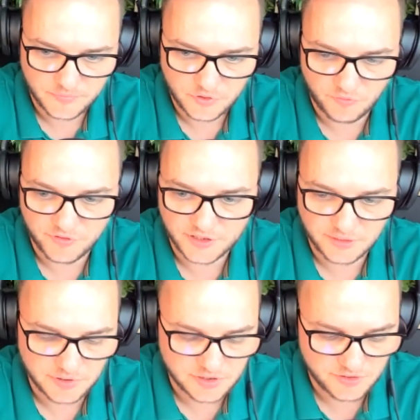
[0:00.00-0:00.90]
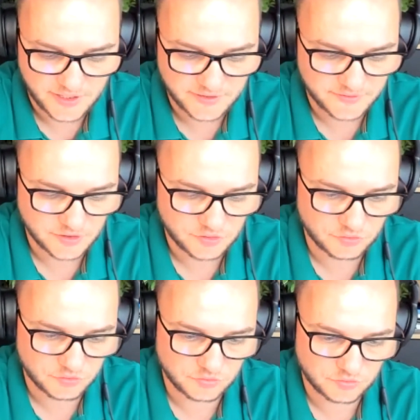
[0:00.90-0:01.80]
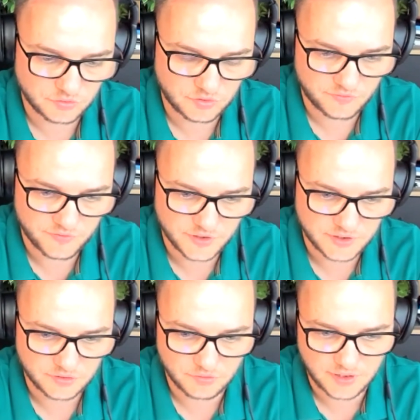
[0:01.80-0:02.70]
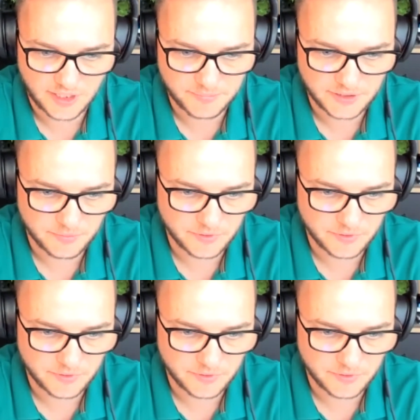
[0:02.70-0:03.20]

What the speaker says: convertibles or anything to convert into the cap table.